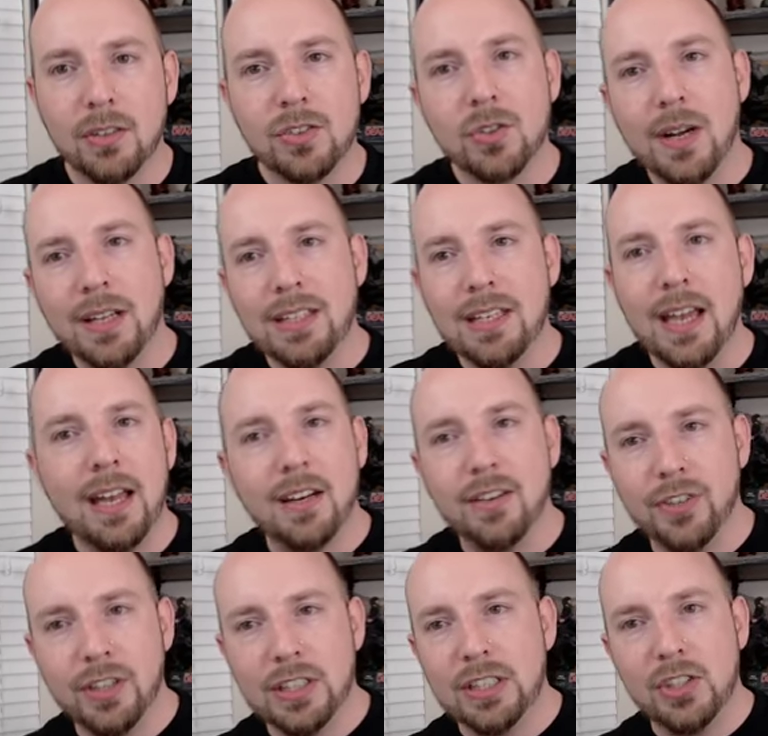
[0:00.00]
So at the end of
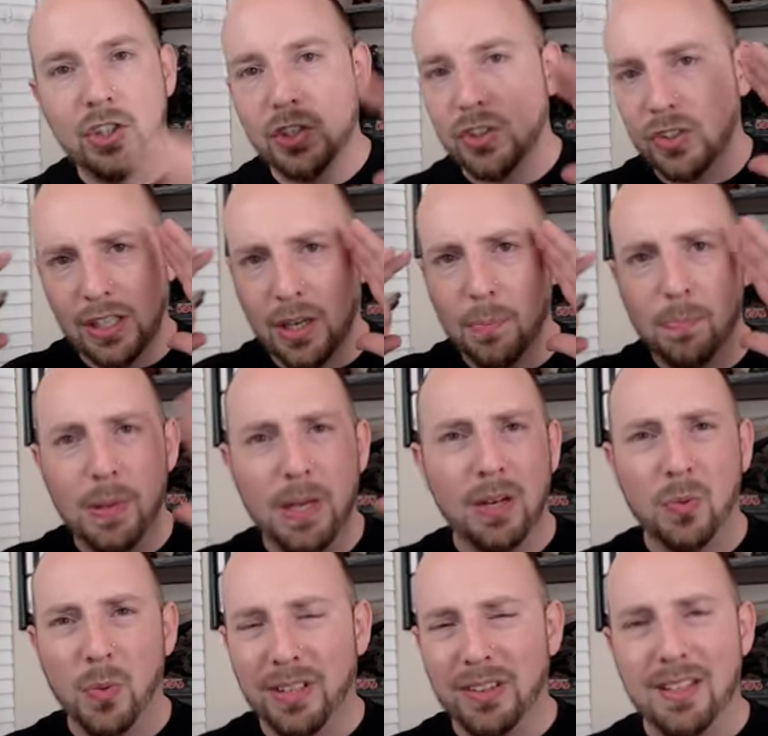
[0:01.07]
it, it's just like a big
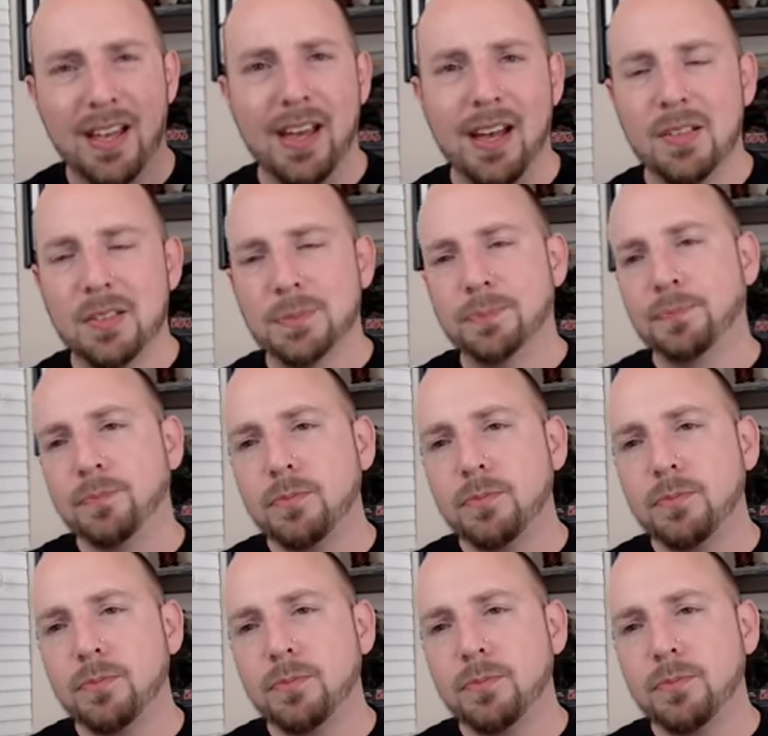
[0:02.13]
what the hell?